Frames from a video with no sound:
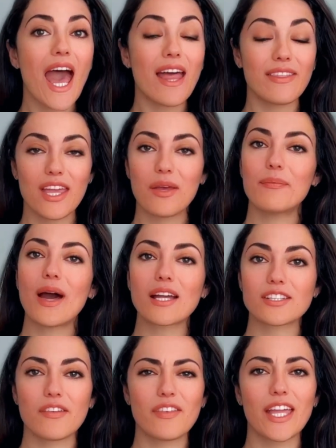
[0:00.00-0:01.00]
and the
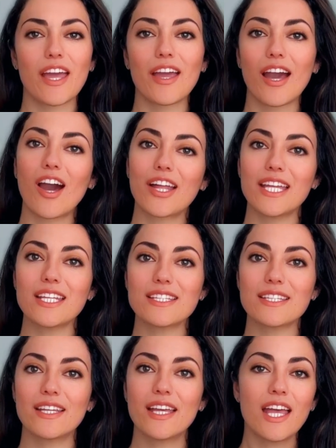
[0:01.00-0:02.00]
impact of AI on it.